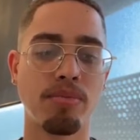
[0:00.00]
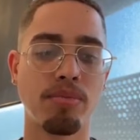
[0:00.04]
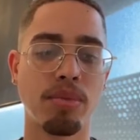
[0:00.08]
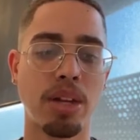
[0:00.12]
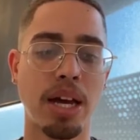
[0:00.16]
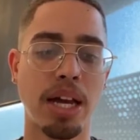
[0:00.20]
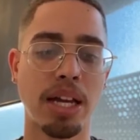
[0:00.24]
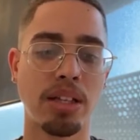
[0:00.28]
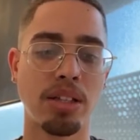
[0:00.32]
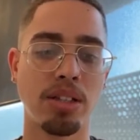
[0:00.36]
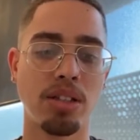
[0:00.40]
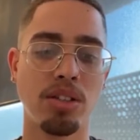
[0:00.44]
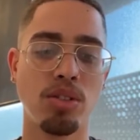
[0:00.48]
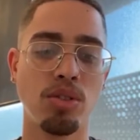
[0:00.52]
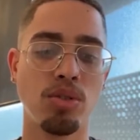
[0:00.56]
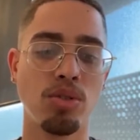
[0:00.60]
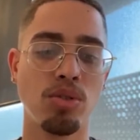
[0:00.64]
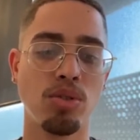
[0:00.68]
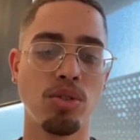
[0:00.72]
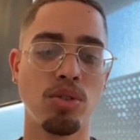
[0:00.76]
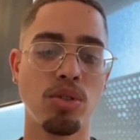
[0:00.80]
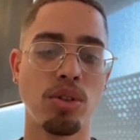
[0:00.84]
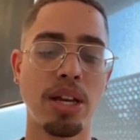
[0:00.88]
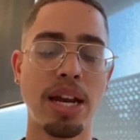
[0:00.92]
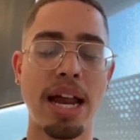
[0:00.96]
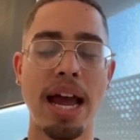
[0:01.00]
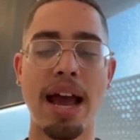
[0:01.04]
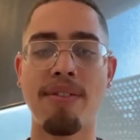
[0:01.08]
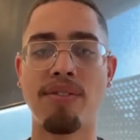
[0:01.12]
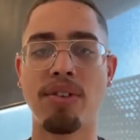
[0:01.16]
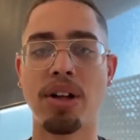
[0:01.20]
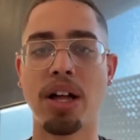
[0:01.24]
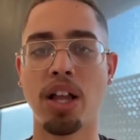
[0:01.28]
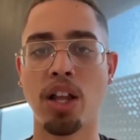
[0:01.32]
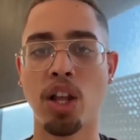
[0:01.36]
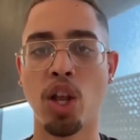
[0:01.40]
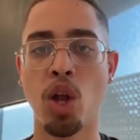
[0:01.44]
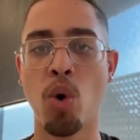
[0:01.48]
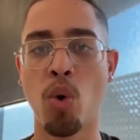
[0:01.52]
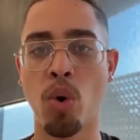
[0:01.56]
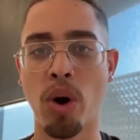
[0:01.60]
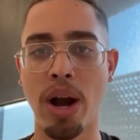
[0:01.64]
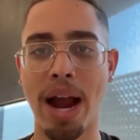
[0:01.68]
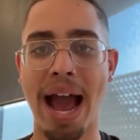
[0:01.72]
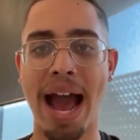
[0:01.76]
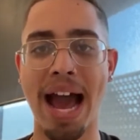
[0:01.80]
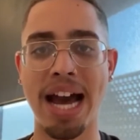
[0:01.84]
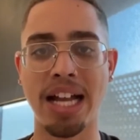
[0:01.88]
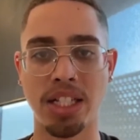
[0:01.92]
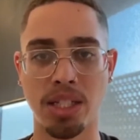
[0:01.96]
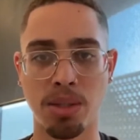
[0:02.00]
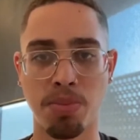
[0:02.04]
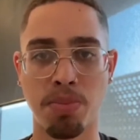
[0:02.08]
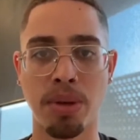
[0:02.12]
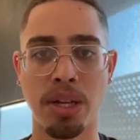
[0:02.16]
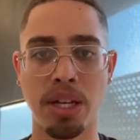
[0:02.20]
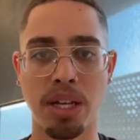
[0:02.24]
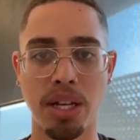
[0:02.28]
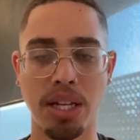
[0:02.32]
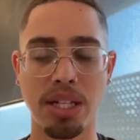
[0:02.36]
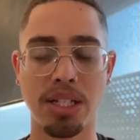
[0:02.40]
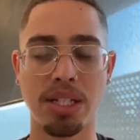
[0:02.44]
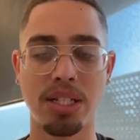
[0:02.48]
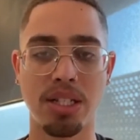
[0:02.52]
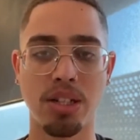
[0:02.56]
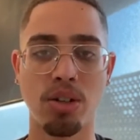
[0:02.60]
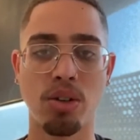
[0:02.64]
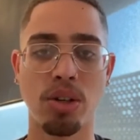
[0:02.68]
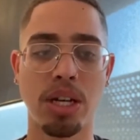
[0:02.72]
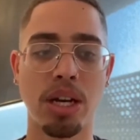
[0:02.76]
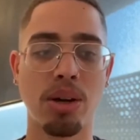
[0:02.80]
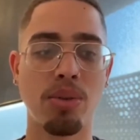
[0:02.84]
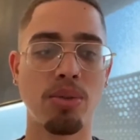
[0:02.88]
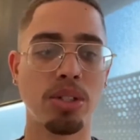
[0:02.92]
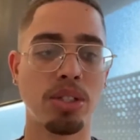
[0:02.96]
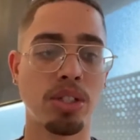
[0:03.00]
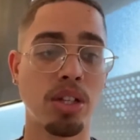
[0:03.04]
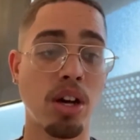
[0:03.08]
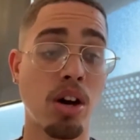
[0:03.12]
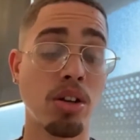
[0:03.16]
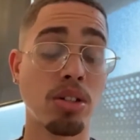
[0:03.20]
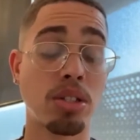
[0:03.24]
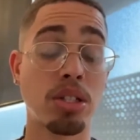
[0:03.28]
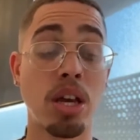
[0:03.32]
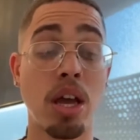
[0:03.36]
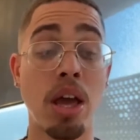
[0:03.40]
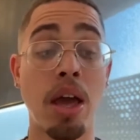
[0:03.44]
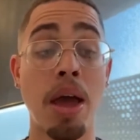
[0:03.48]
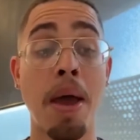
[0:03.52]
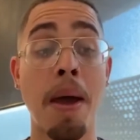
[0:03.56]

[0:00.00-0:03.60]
like you can have a lower ad spend and still get results,